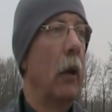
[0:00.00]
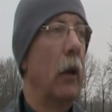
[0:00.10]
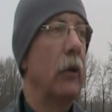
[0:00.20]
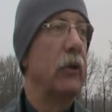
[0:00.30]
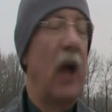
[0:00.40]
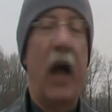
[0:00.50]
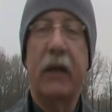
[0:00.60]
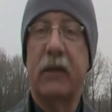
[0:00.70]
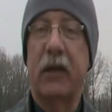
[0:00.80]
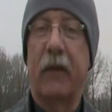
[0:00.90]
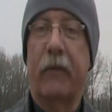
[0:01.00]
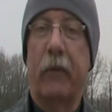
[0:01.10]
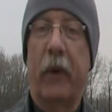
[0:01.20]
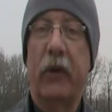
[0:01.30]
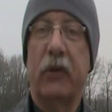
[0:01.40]
shots and
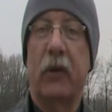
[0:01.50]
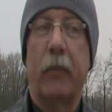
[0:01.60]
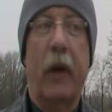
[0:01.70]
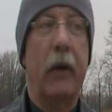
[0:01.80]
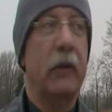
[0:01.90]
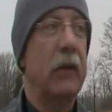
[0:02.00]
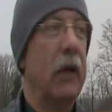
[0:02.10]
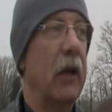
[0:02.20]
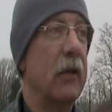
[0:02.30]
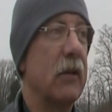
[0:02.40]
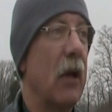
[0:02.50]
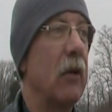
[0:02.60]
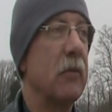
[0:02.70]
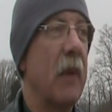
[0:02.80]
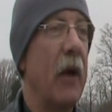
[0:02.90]
information about
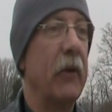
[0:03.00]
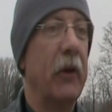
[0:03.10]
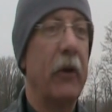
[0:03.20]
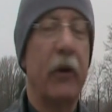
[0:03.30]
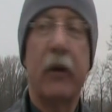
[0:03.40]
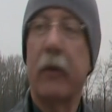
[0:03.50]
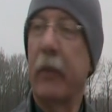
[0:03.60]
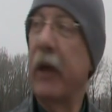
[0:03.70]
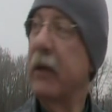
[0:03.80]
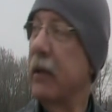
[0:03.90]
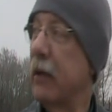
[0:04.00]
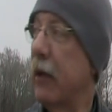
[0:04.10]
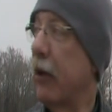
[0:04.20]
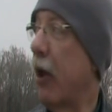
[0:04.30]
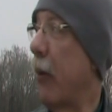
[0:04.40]
Saul's Mound here in a little bit,
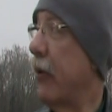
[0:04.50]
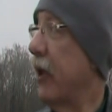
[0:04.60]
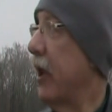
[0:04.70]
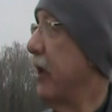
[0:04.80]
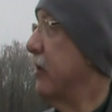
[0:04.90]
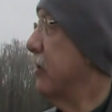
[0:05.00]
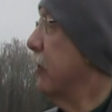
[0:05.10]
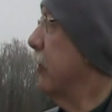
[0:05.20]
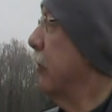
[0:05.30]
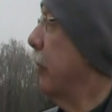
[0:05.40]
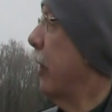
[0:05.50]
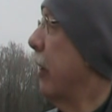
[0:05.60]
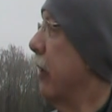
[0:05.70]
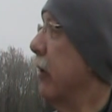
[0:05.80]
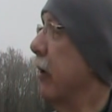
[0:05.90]
along with the eastern
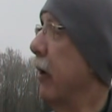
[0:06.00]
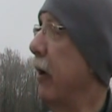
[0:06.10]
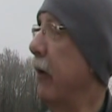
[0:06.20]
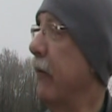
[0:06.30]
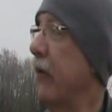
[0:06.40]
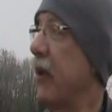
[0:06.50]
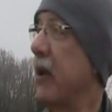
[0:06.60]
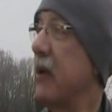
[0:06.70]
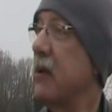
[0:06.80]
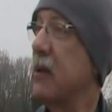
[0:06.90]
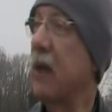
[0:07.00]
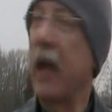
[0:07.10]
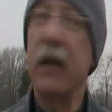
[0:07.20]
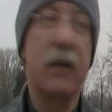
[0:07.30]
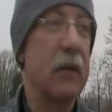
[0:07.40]
part of this
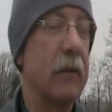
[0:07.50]
site.